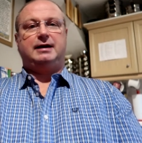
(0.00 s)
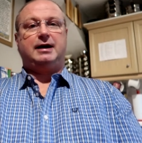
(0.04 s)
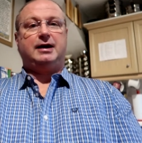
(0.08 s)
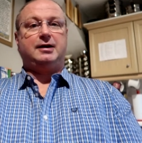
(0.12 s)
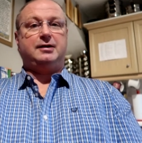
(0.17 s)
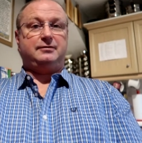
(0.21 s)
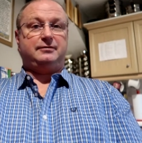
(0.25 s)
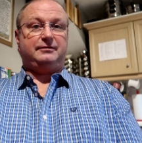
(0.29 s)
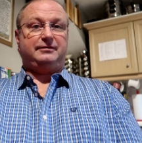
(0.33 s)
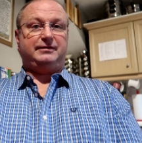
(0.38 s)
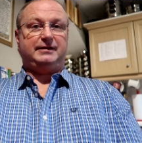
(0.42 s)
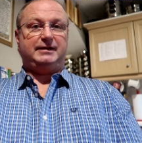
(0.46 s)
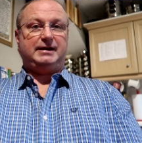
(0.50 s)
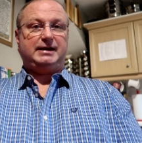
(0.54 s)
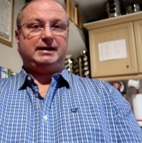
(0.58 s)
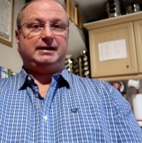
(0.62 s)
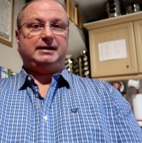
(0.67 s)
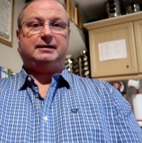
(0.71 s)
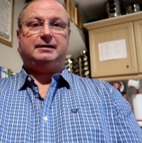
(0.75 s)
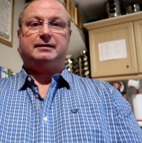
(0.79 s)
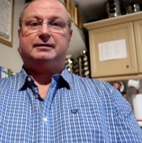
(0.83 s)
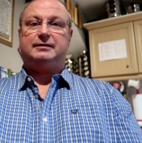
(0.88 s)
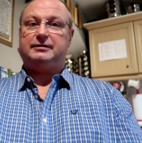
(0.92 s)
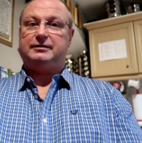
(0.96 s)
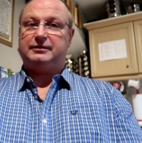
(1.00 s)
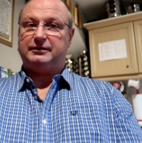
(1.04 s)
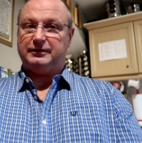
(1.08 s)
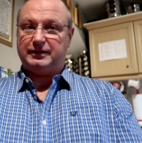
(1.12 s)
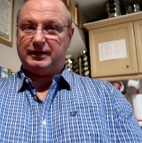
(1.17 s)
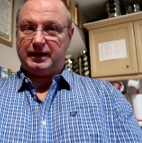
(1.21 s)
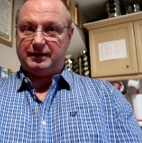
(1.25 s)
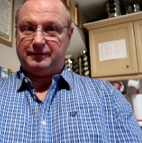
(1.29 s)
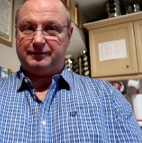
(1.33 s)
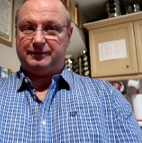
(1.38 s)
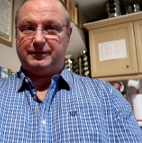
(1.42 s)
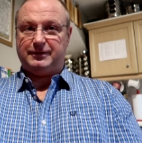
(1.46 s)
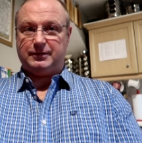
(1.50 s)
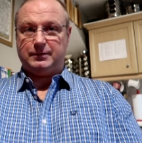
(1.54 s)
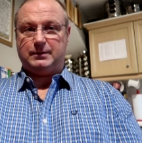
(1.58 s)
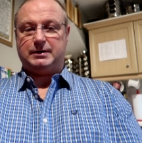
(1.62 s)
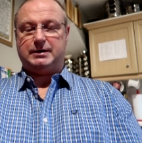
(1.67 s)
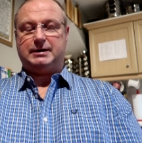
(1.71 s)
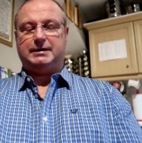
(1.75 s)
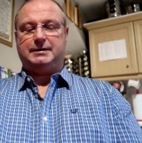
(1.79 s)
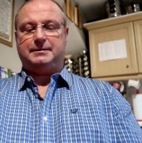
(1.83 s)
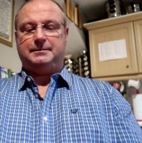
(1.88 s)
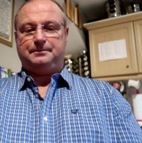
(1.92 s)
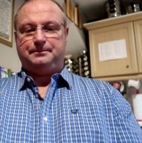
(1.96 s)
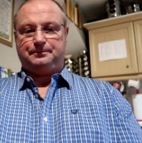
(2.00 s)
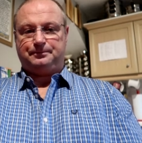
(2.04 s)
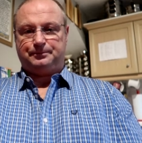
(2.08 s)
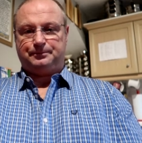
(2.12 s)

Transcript: hopefully safe you are.